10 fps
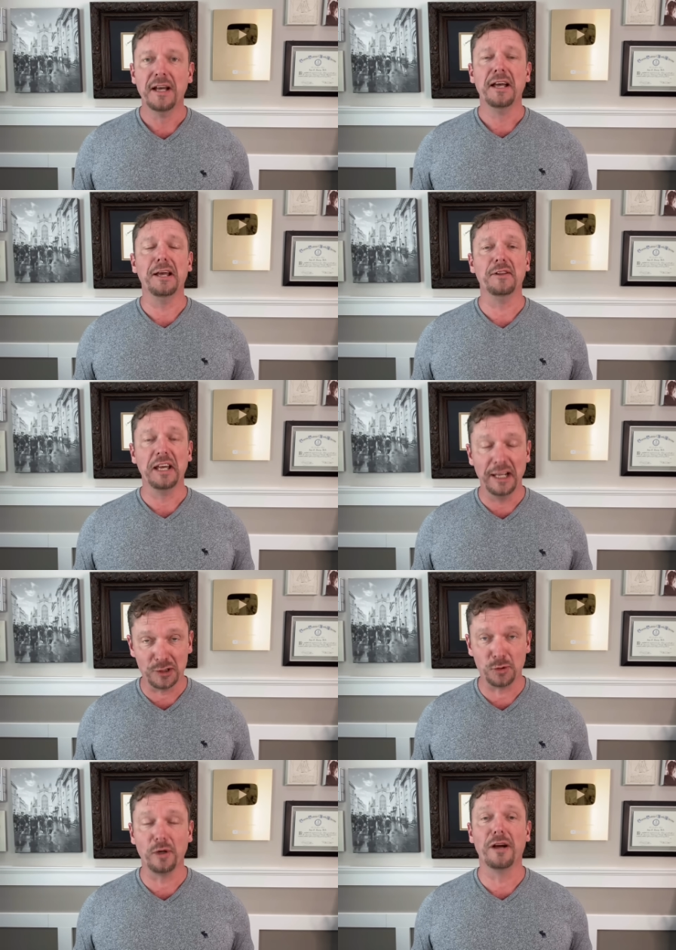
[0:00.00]
in the
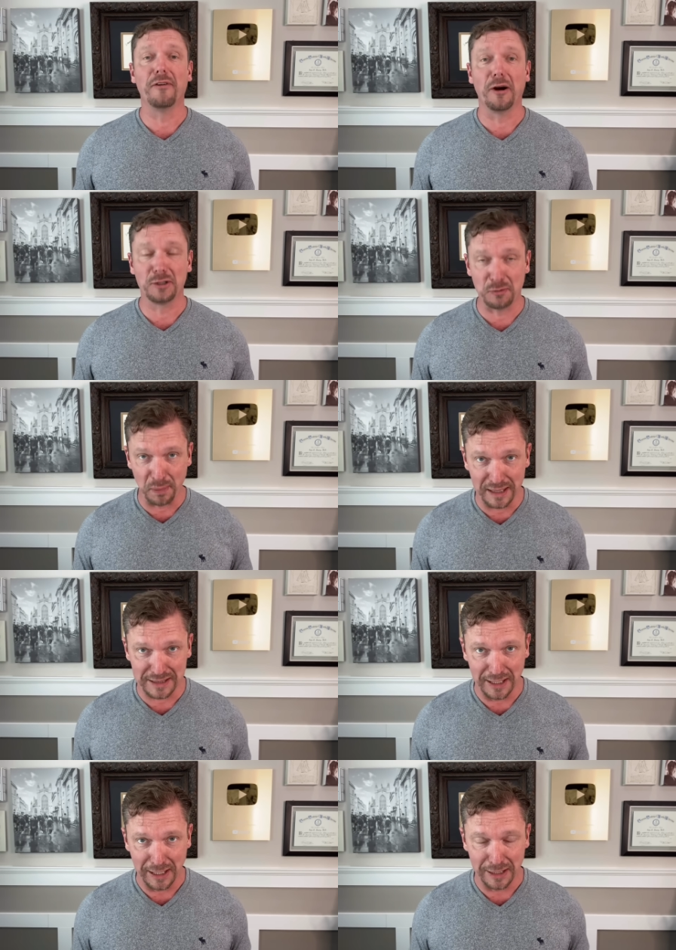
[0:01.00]
history of our
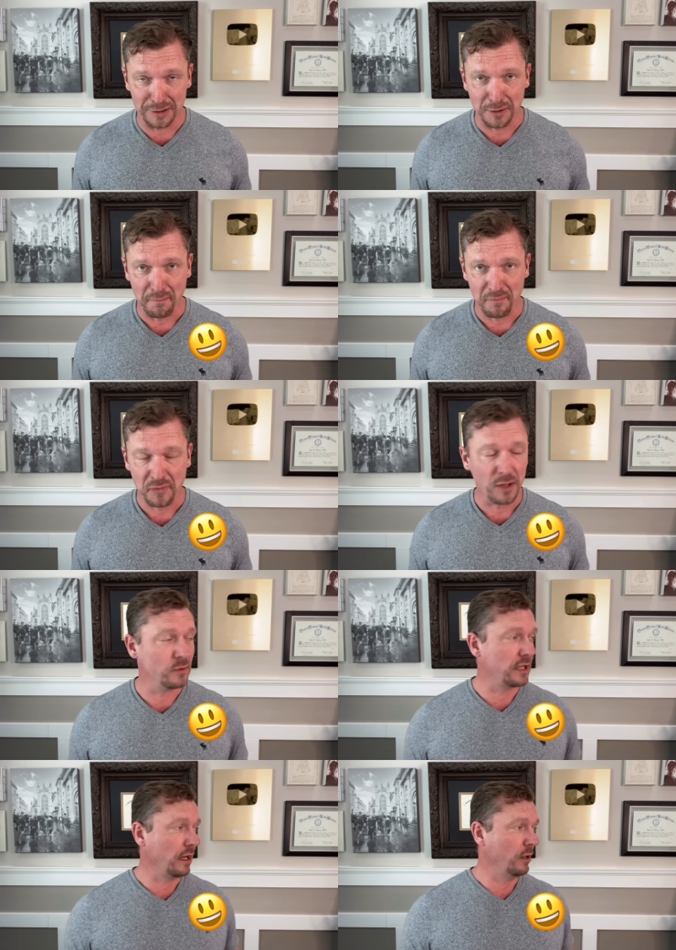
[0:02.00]
species was
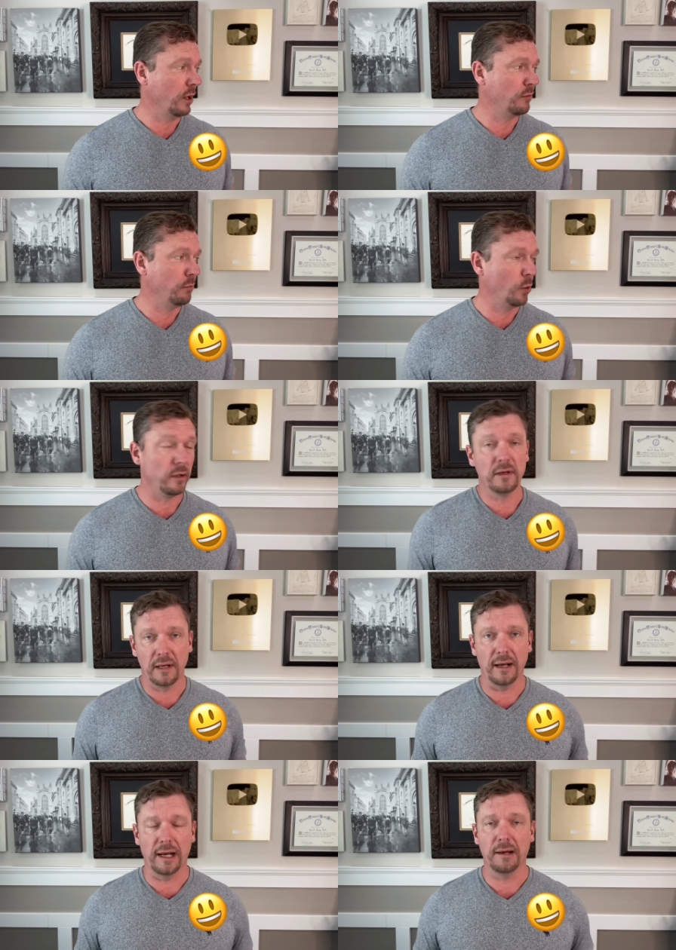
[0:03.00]
that a little overboard? I,
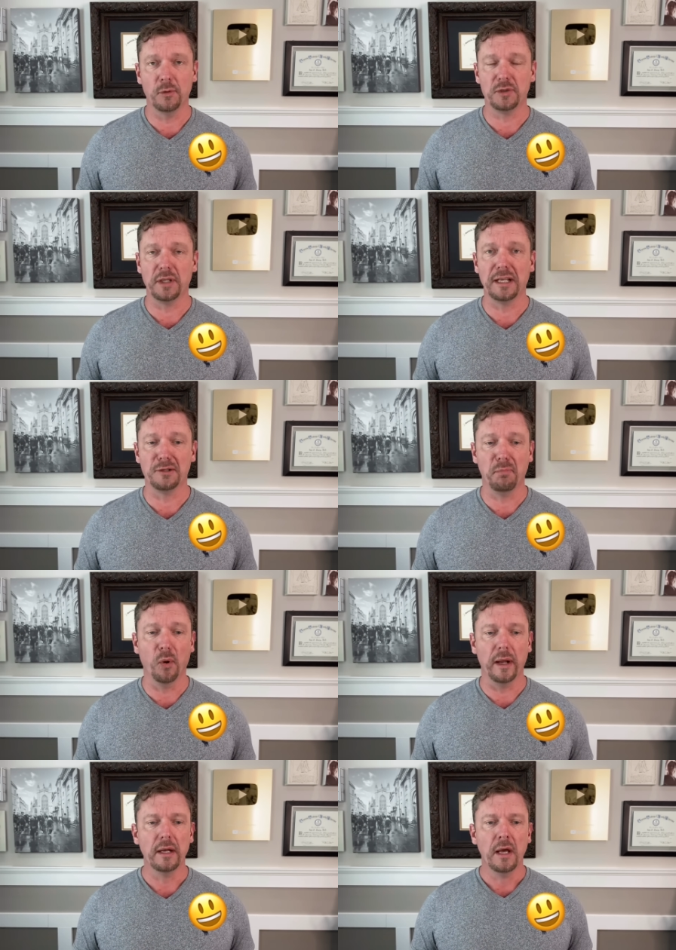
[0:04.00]
I want you to get the point.